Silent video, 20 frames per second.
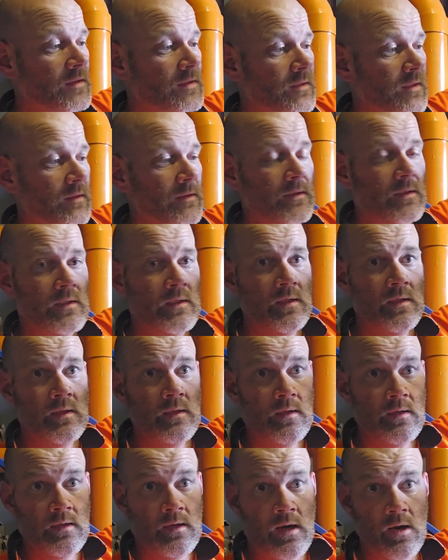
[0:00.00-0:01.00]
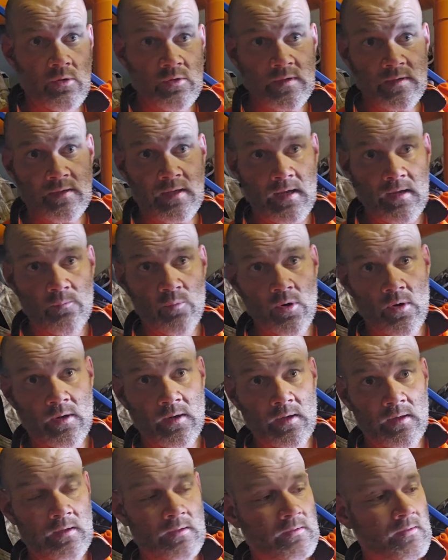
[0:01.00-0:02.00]
So I'll just keep
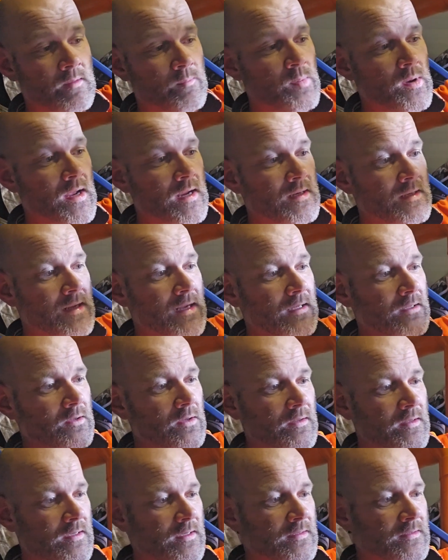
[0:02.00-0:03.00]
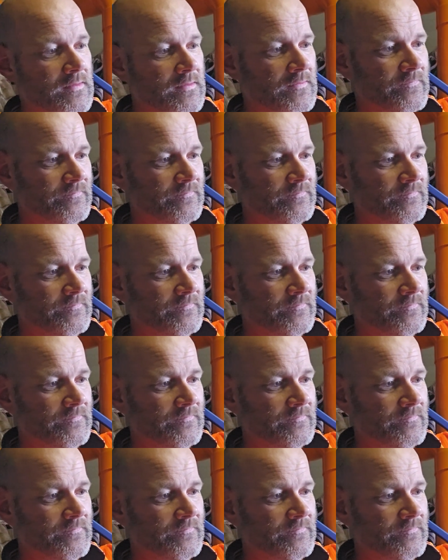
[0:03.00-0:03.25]
working the paint down like this.